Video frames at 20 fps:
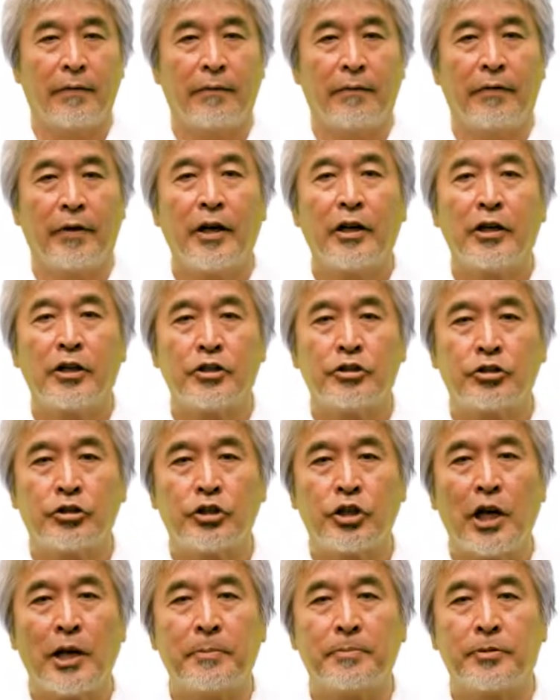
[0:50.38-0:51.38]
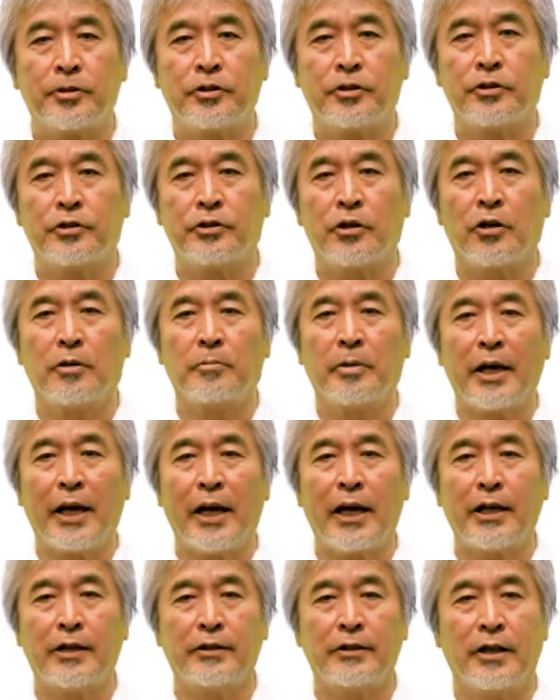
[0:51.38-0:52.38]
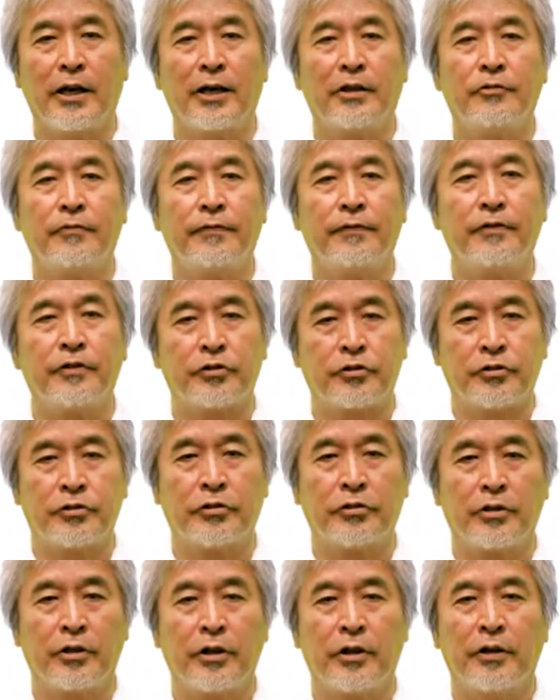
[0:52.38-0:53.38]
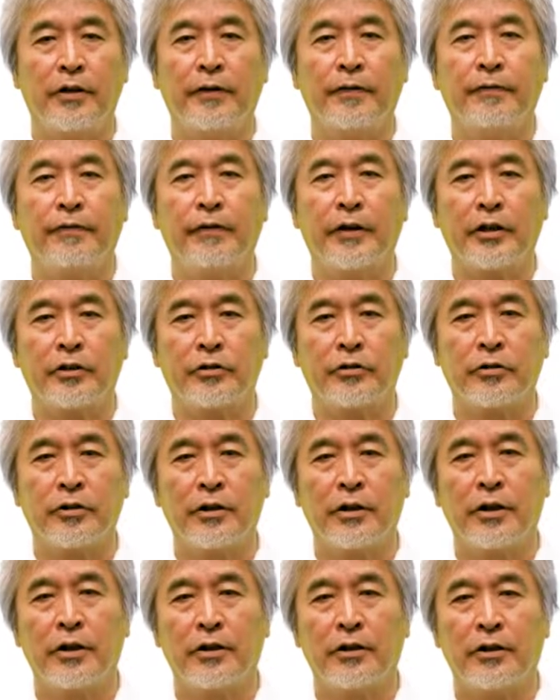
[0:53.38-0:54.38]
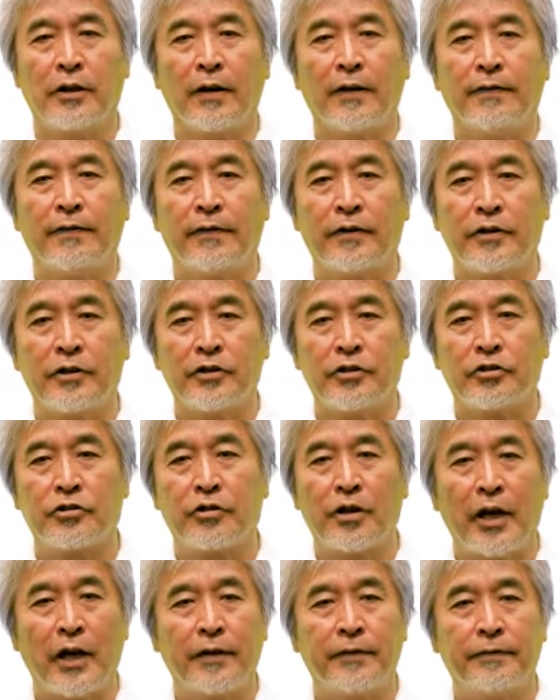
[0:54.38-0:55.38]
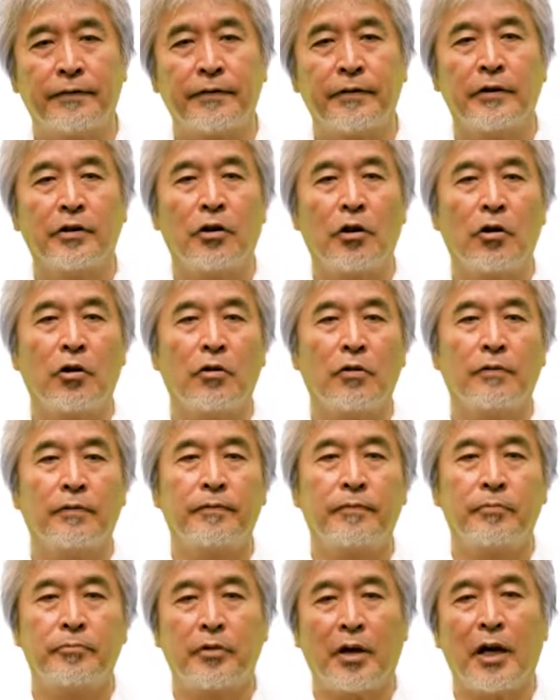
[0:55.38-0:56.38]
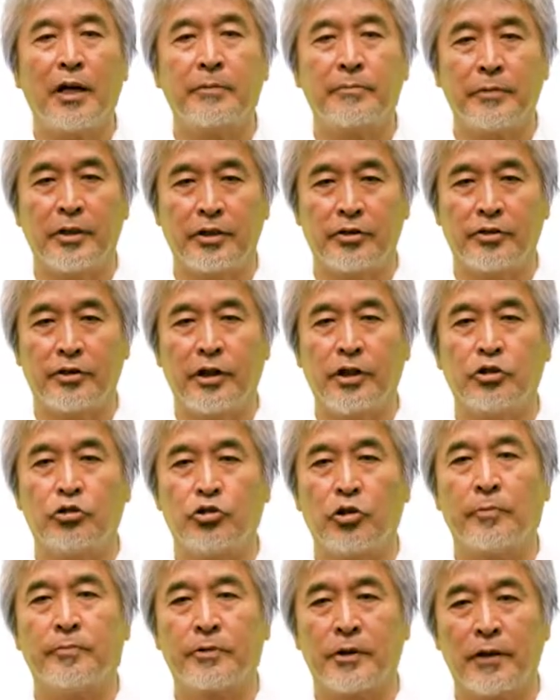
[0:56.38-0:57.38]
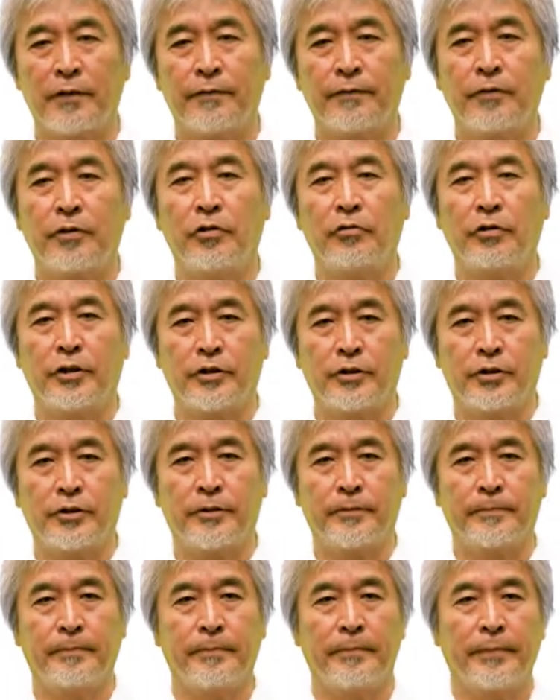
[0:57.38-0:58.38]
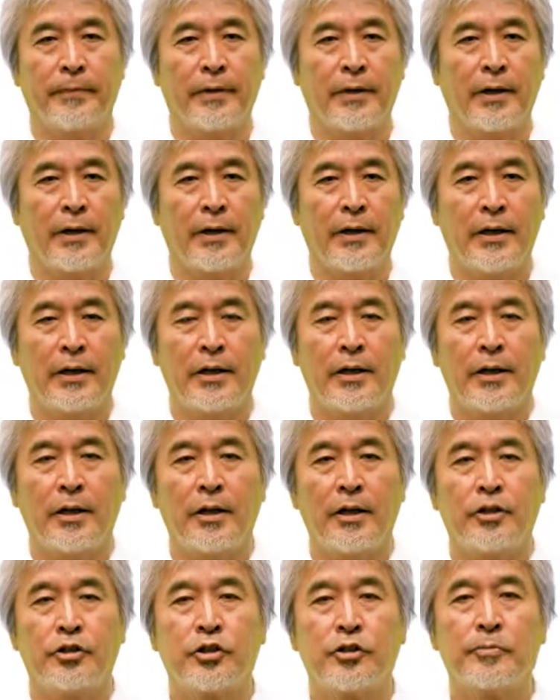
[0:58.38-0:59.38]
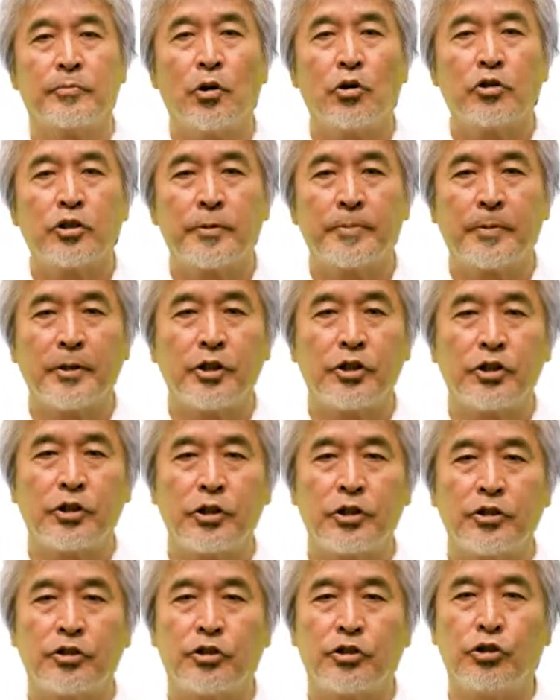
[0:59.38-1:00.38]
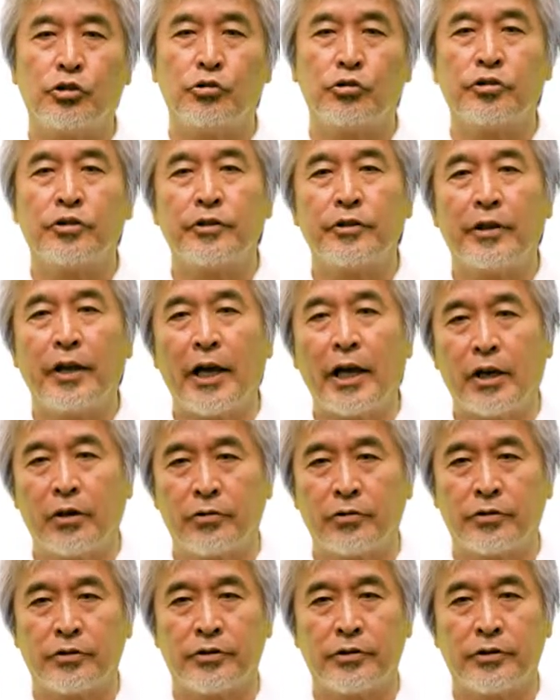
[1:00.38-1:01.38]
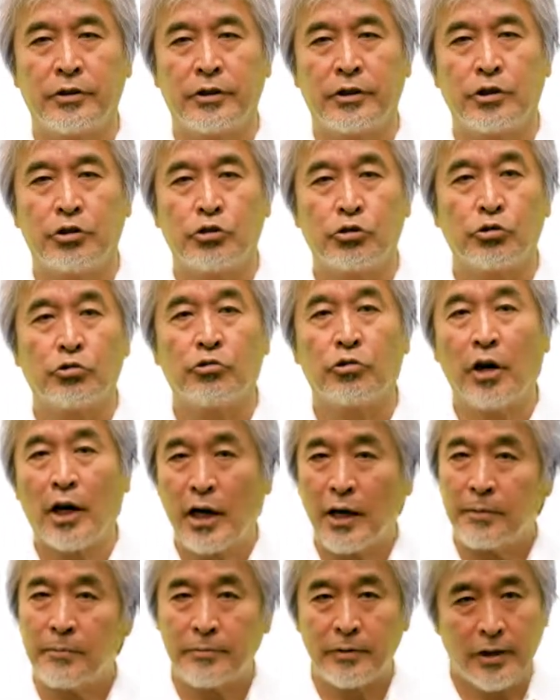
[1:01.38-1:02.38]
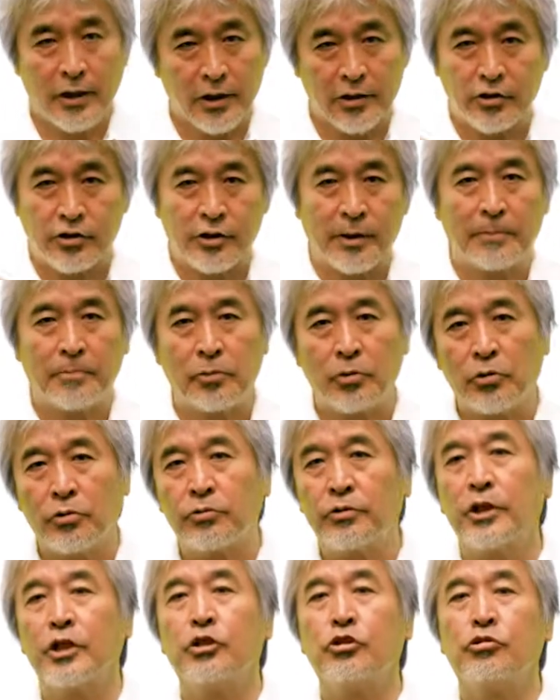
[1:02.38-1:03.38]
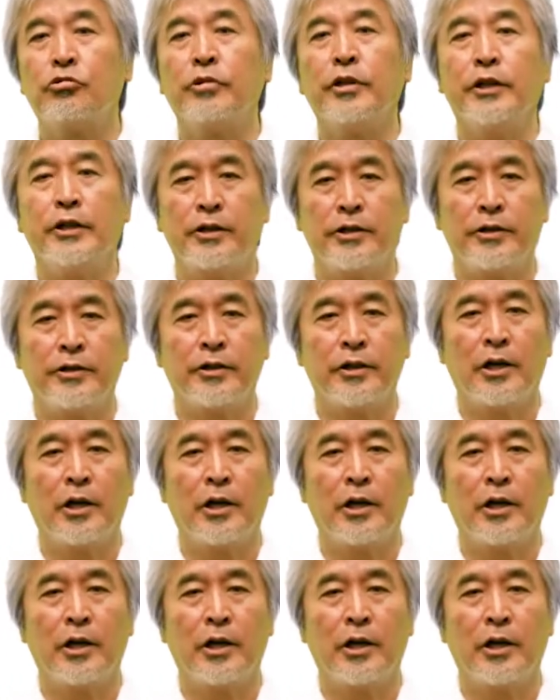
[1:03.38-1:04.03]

Various shapes of hand and foot reflect diverse life of primates in tropical forest. Small species use nails to climb and support in trees,